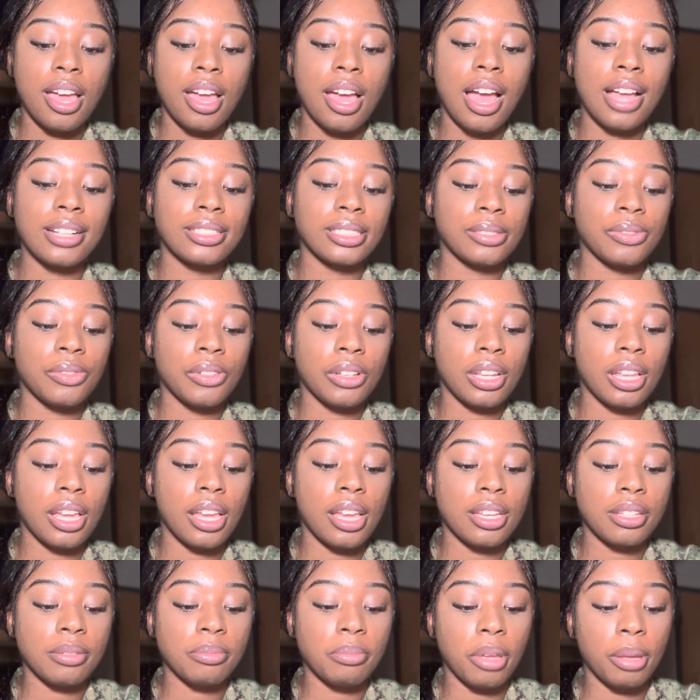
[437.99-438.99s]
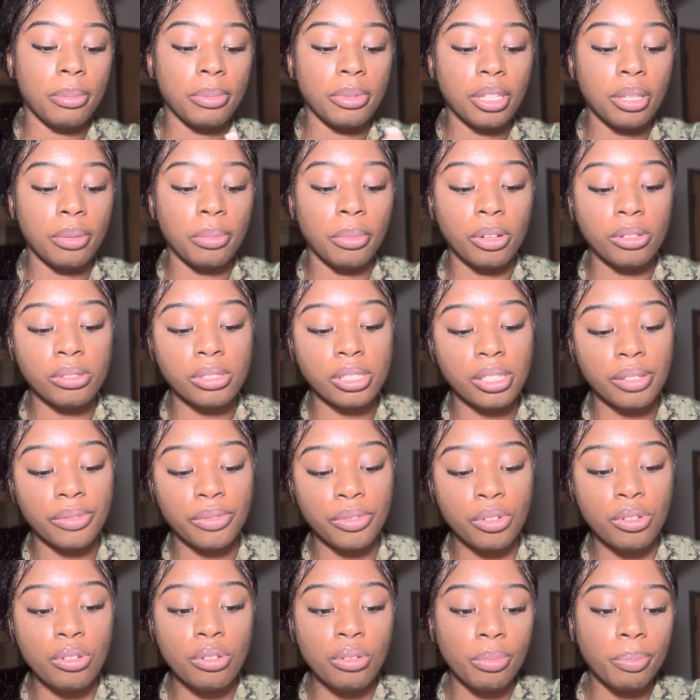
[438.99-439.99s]
I just feel like maybe the most
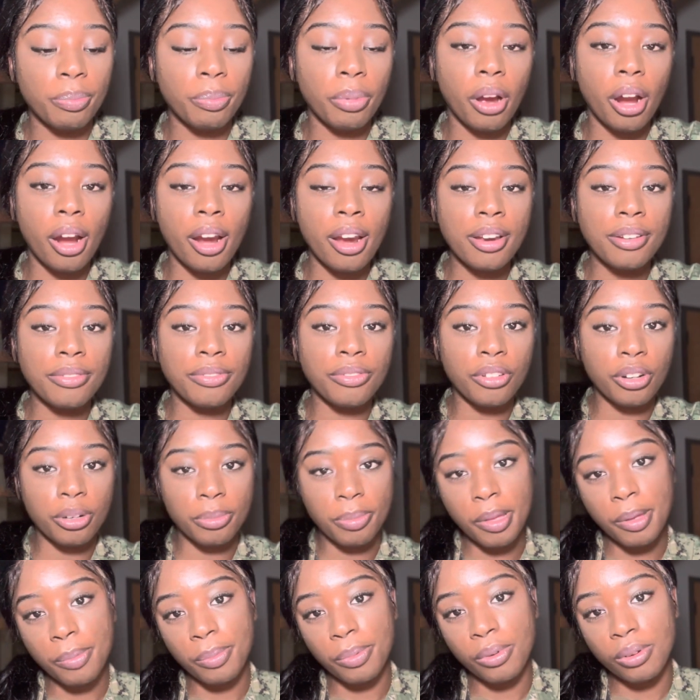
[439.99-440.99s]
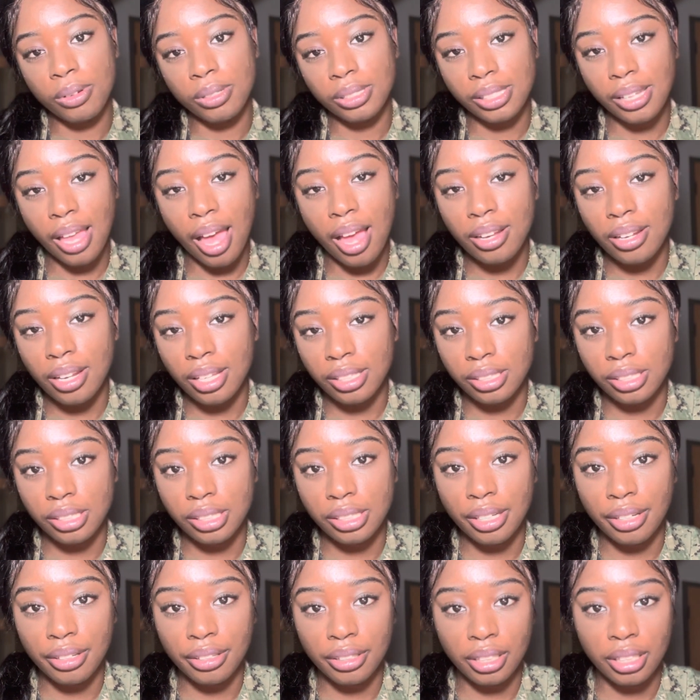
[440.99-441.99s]
difficult part for people is not
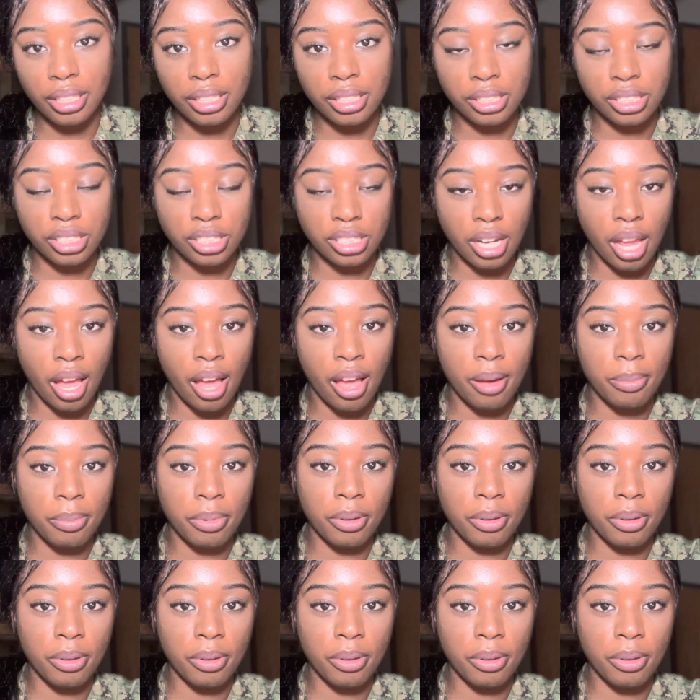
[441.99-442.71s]
necessarily the job,